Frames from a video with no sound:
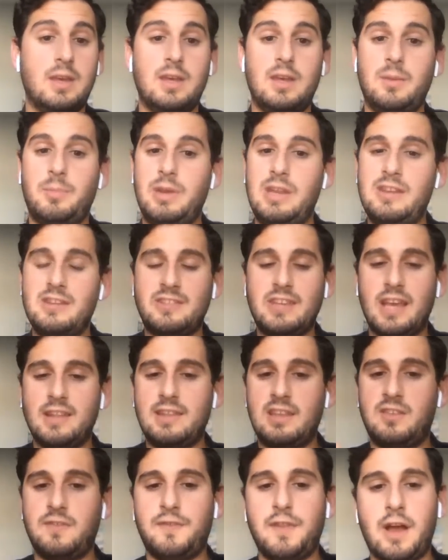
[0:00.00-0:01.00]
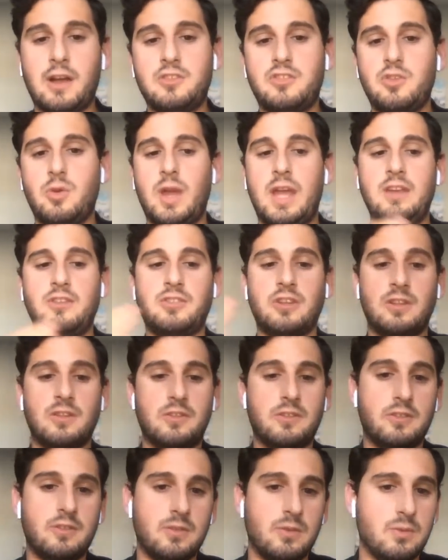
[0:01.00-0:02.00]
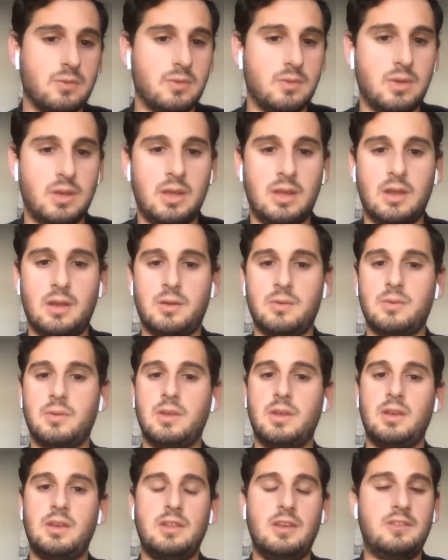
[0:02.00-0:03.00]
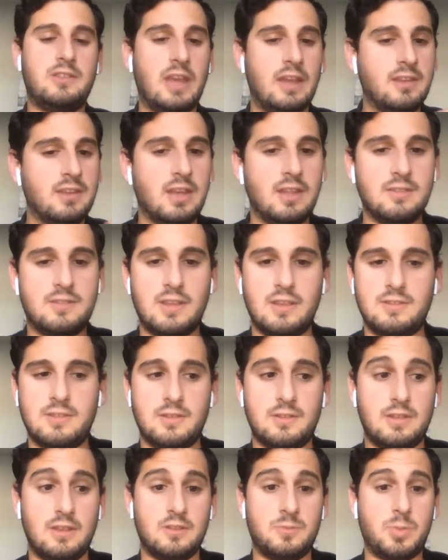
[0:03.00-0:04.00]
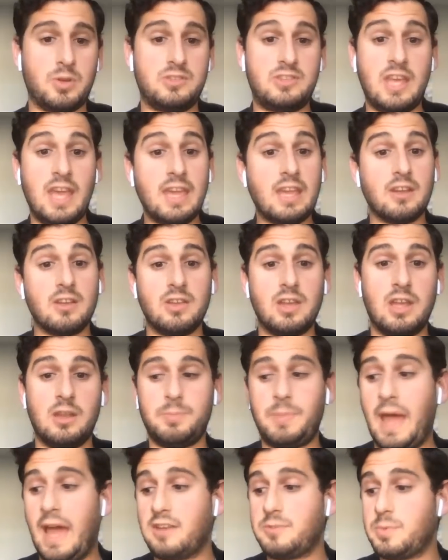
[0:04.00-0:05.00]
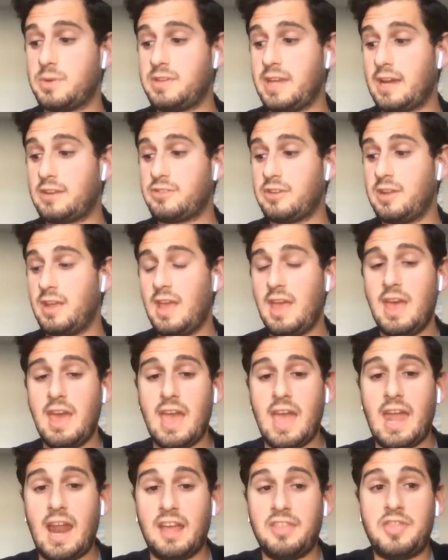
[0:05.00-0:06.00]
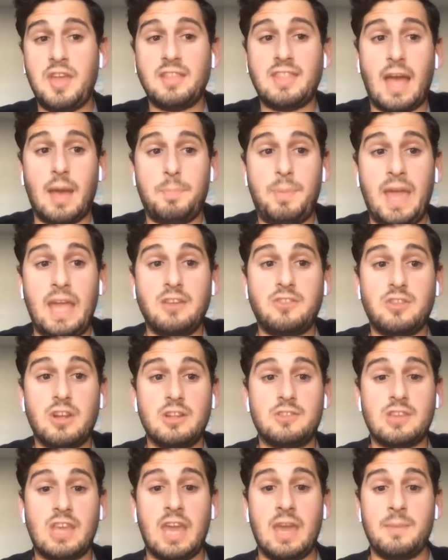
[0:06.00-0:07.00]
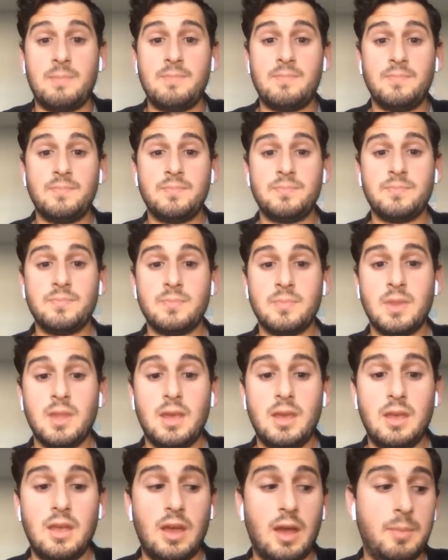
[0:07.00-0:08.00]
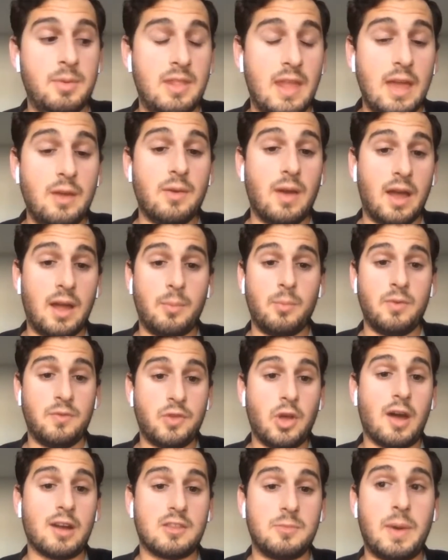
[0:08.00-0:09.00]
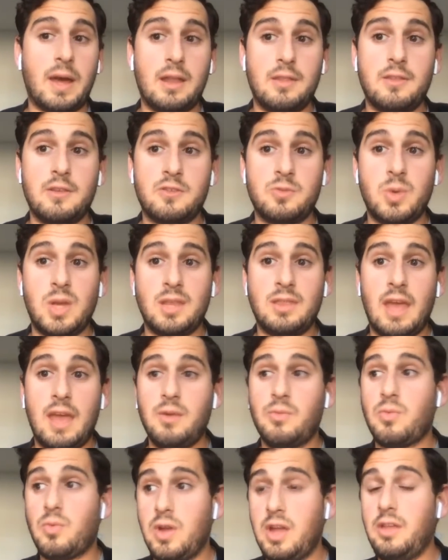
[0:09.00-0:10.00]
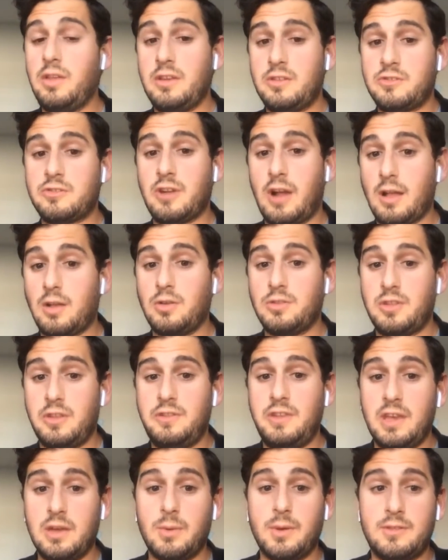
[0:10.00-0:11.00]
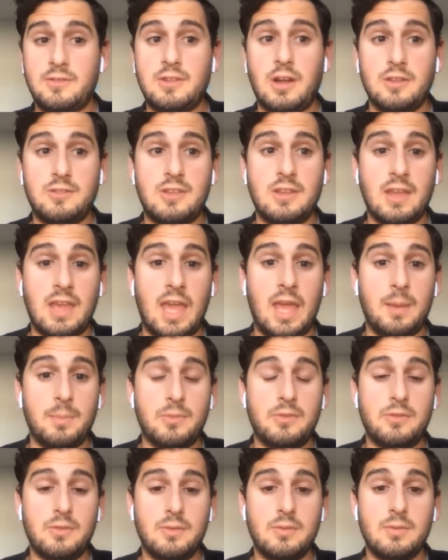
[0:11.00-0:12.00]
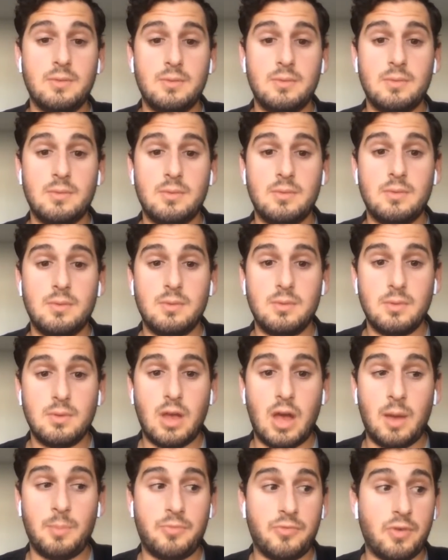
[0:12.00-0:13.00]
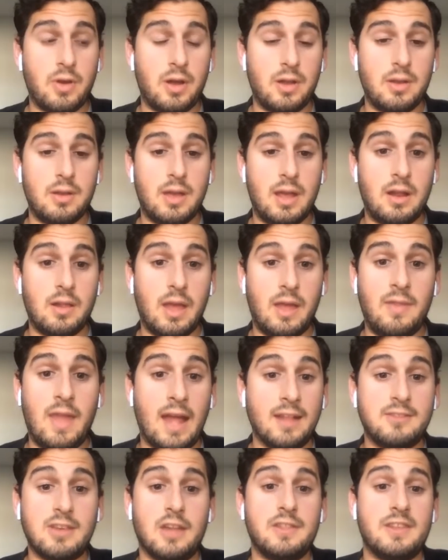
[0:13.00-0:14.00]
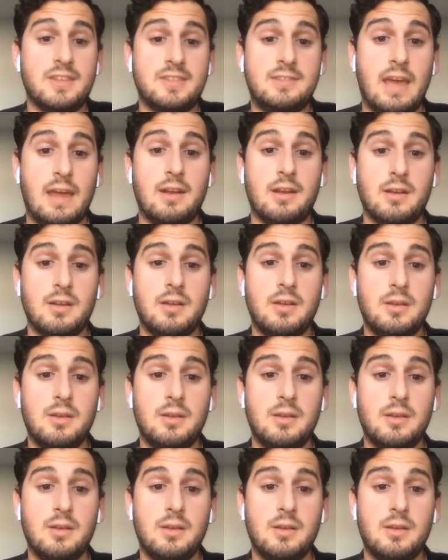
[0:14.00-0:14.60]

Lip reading: but he just had these fluctuations, these inconsistencies, particularly in pass protection. And I think that Patriots game, we've talked about it this week. They really struggled to deal with stunts in games up front. And that's on the center,